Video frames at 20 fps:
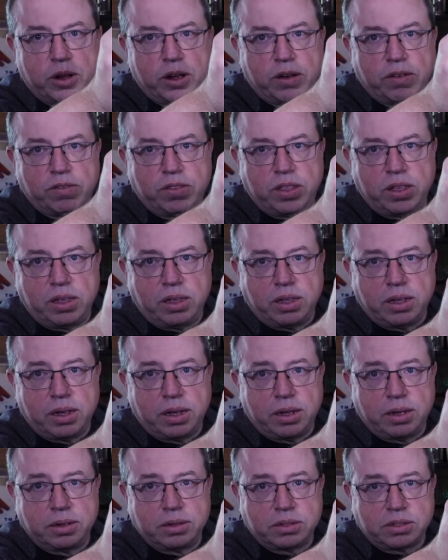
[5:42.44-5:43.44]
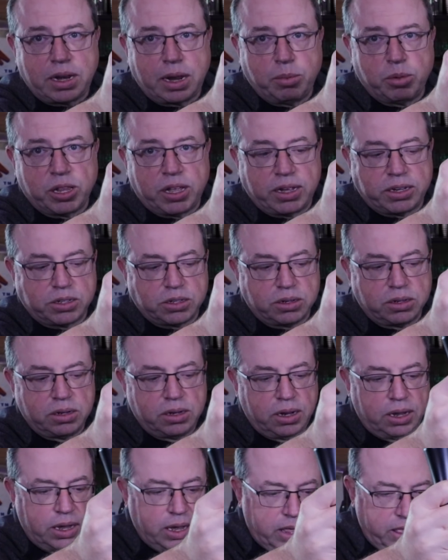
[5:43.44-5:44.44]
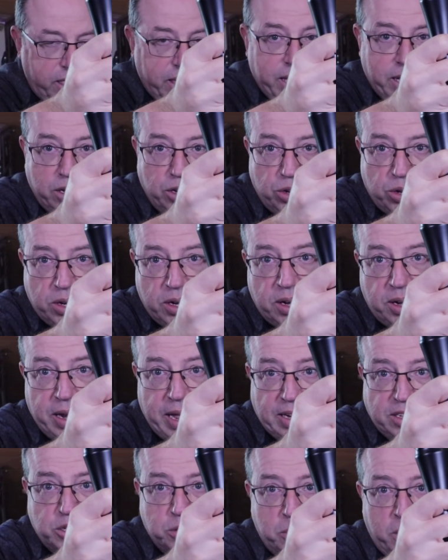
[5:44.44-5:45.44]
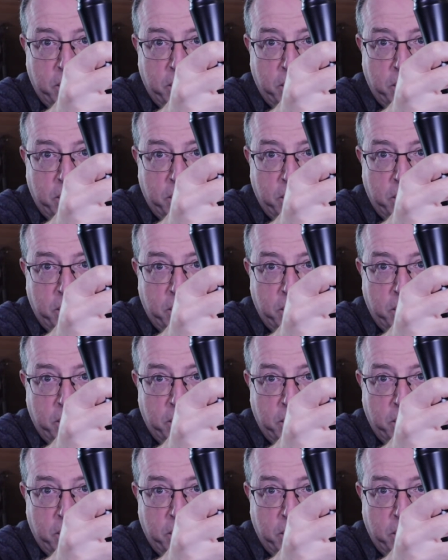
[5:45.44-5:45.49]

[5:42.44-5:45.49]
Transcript: of the stabilizer. Then you can attach a